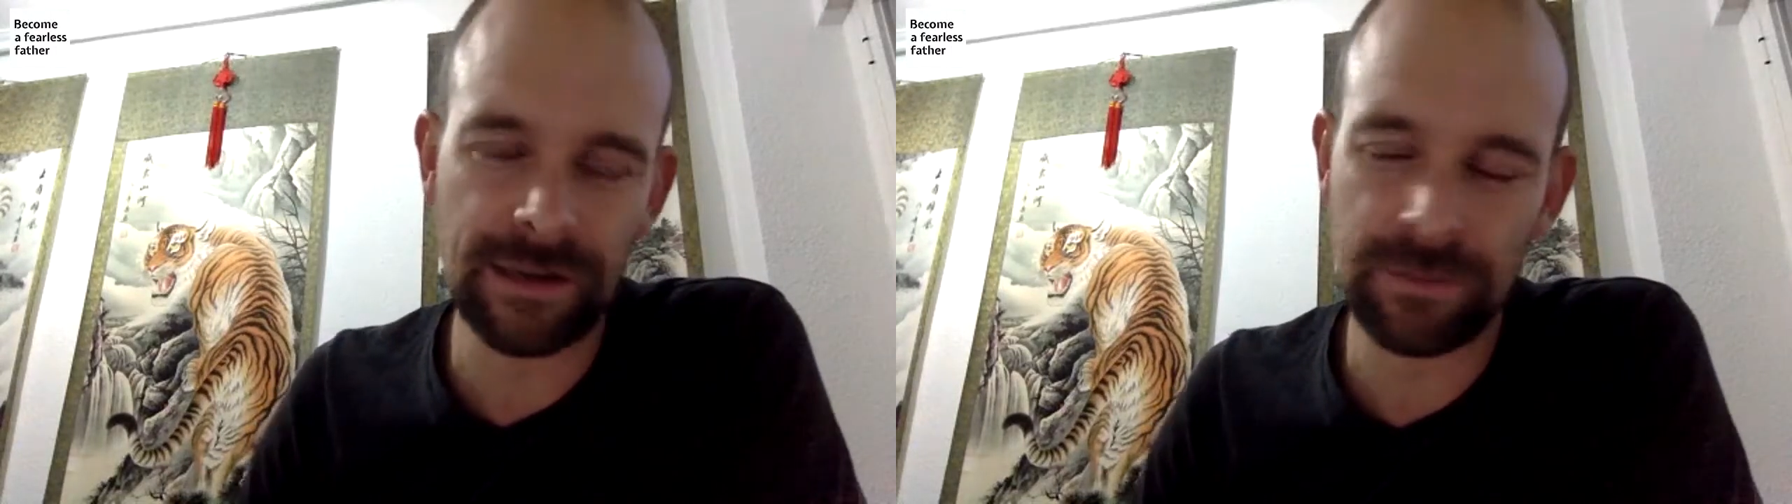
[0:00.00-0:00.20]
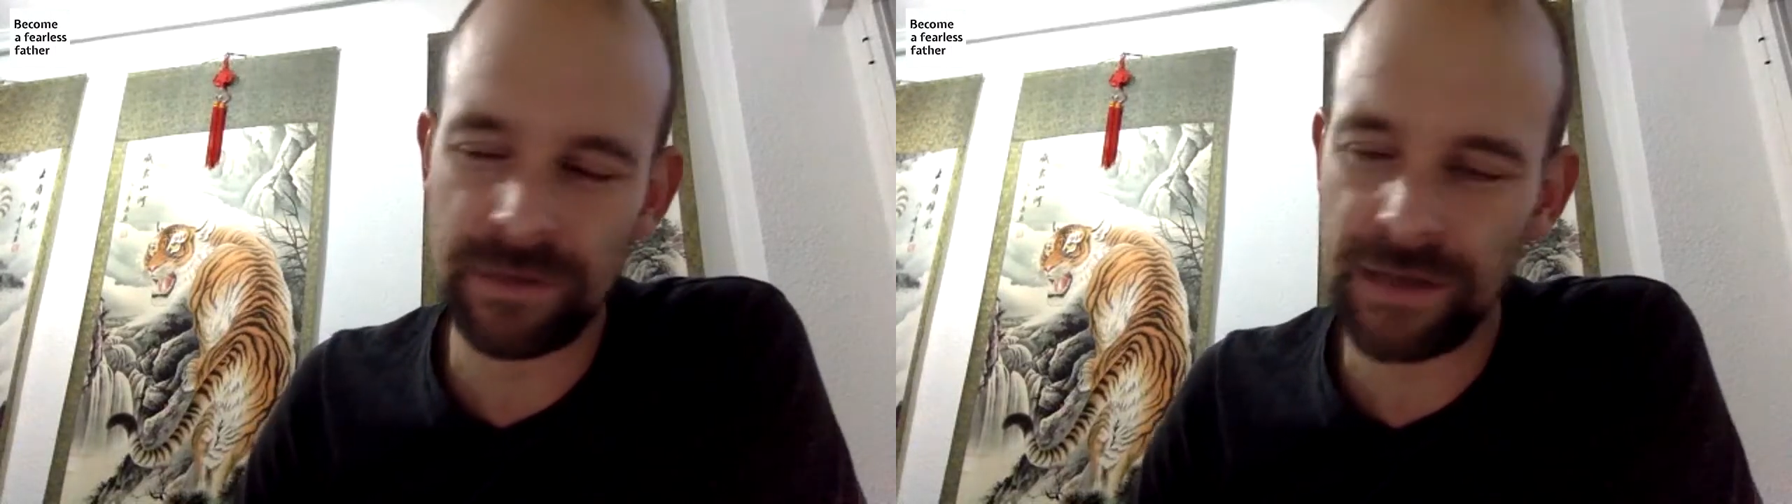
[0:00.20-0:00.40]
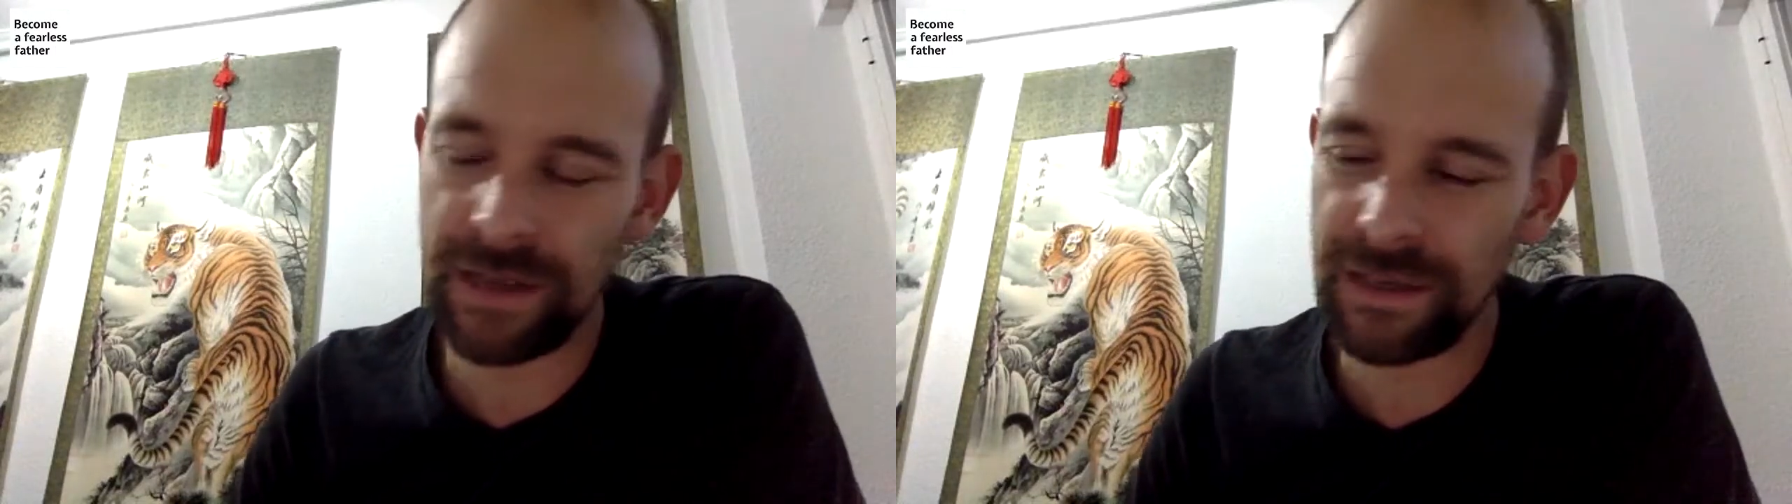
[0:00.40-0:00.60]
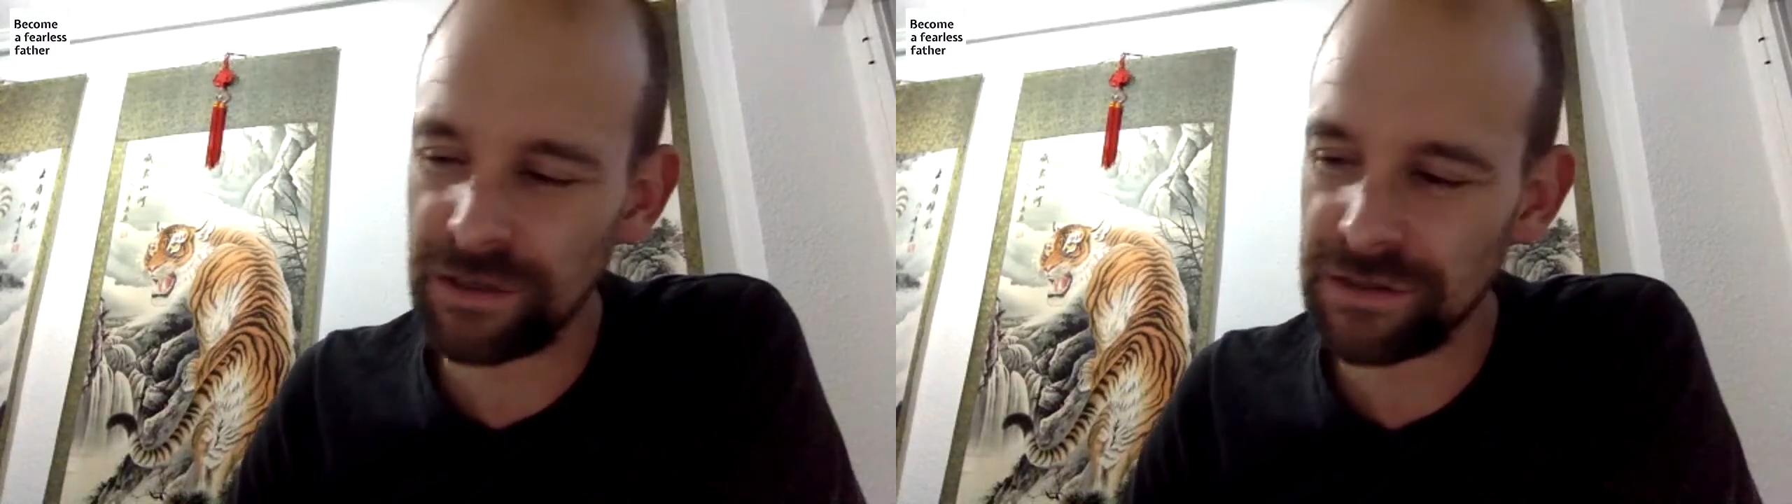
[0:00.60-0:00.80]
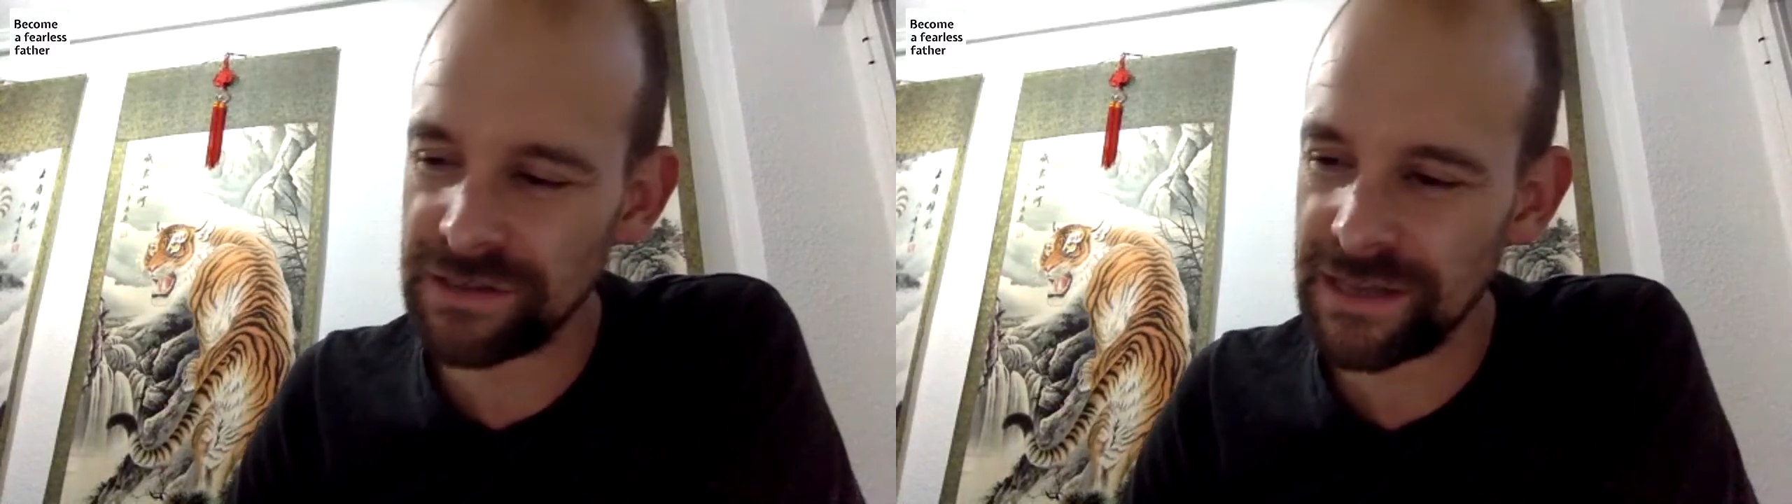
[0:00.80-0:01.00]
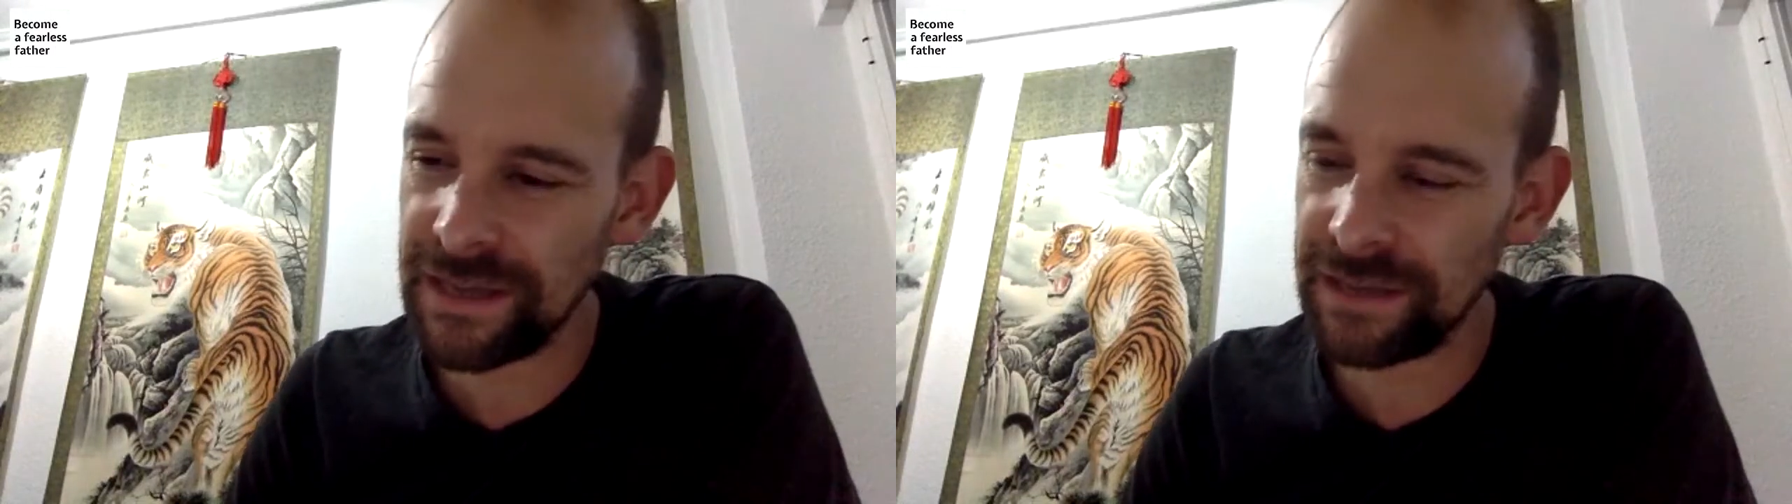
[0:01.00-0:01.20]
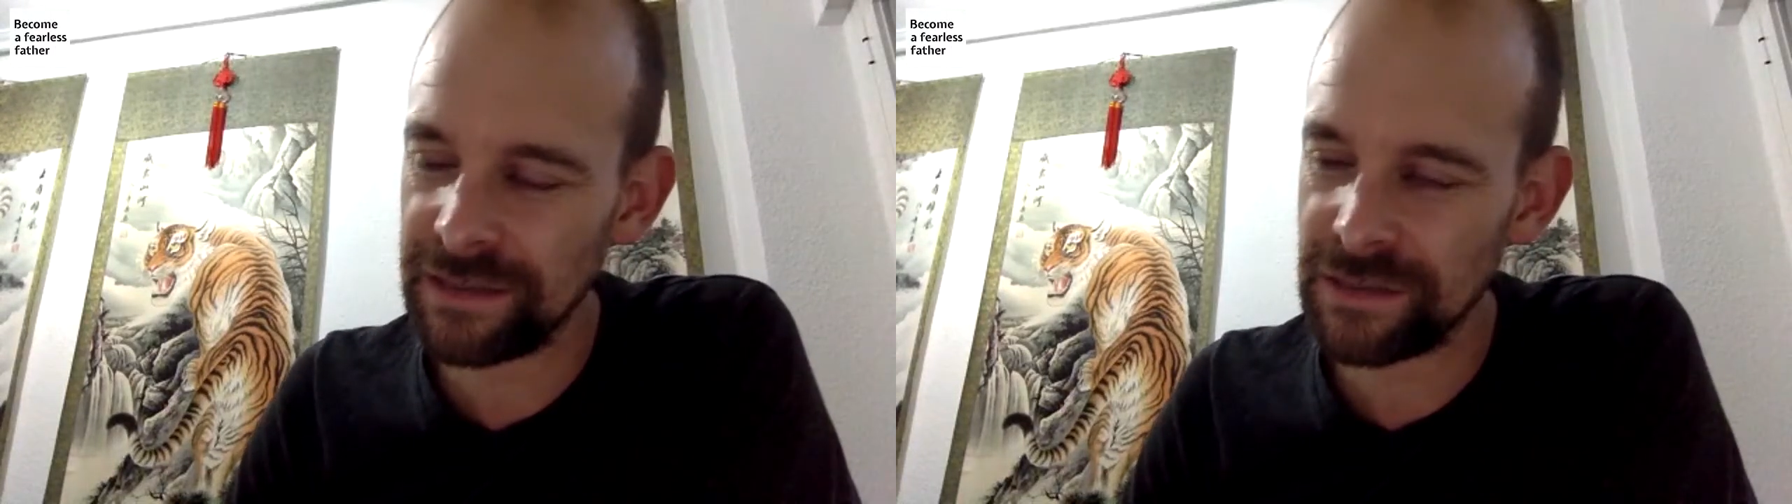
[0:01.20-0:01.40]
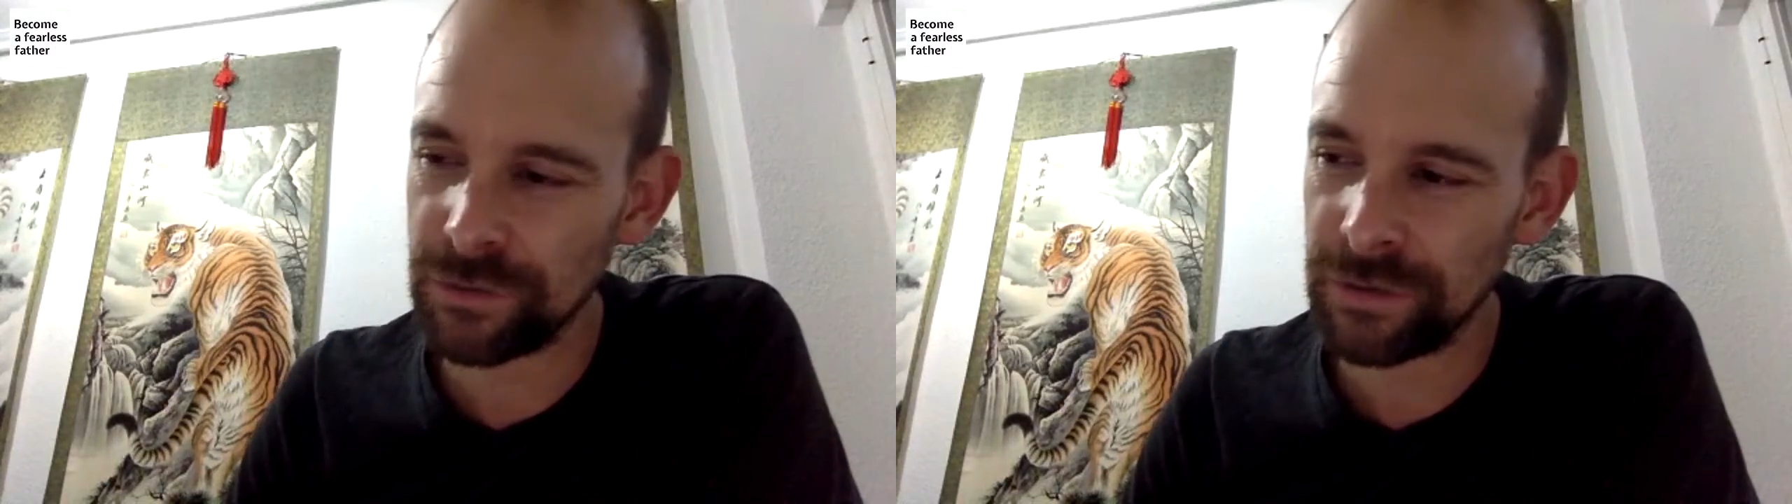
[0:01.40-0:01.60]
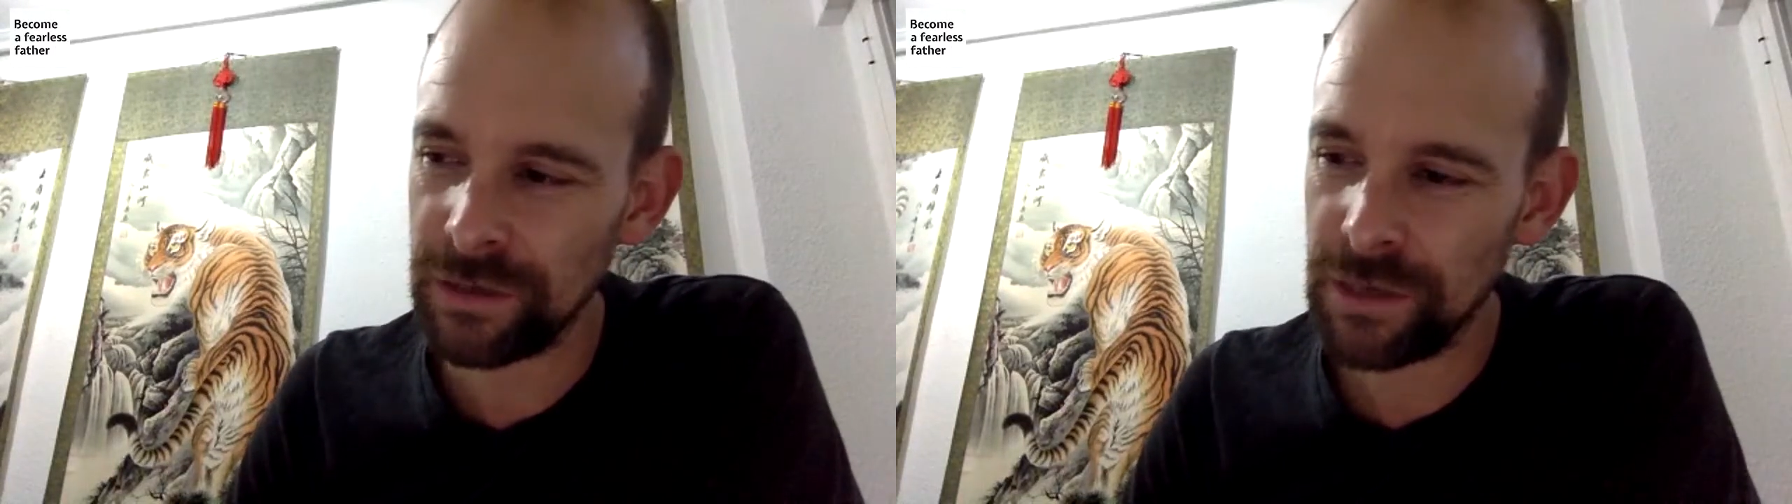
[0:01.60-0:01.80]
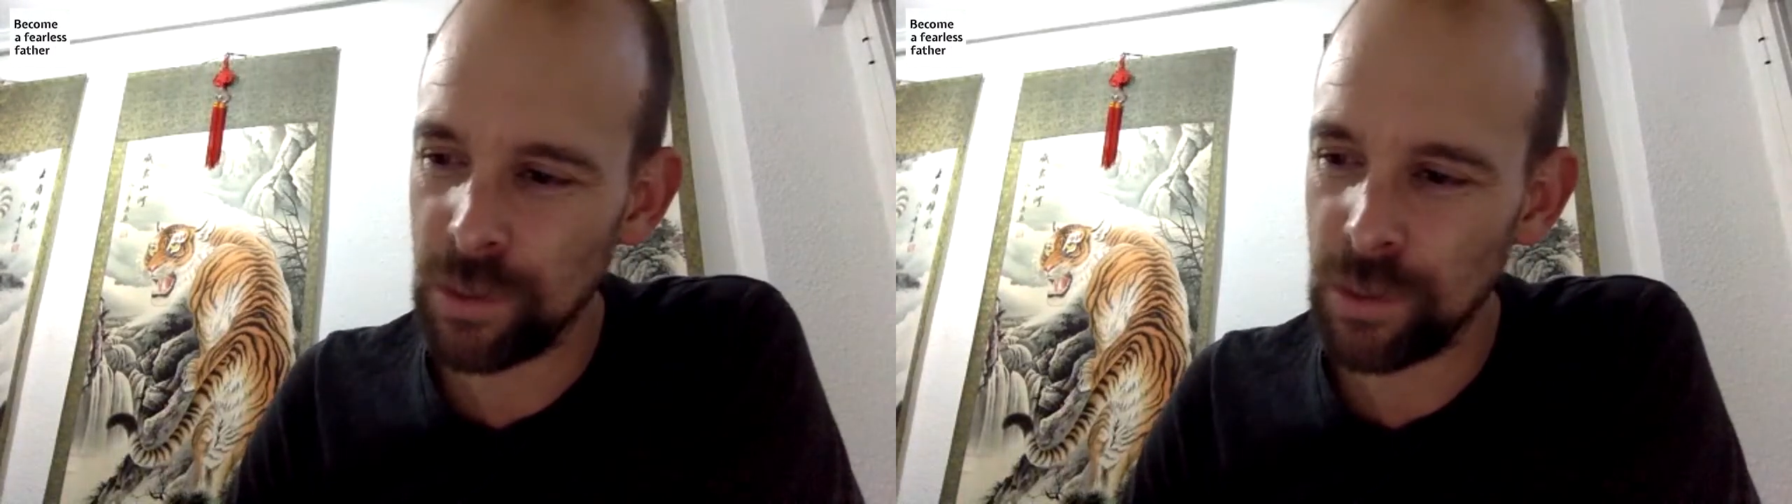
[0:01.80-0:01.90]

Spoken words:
I mean, I can understand that you're